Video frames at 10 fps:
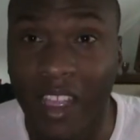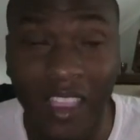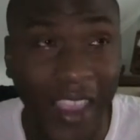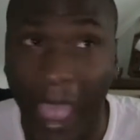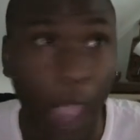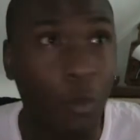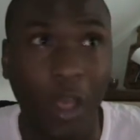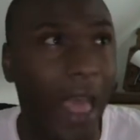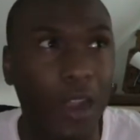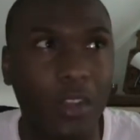Like,
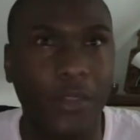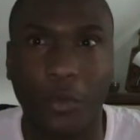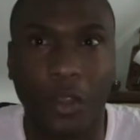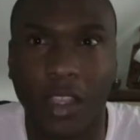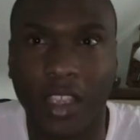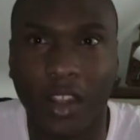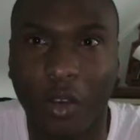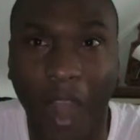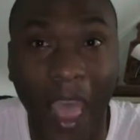I don't even want to get old.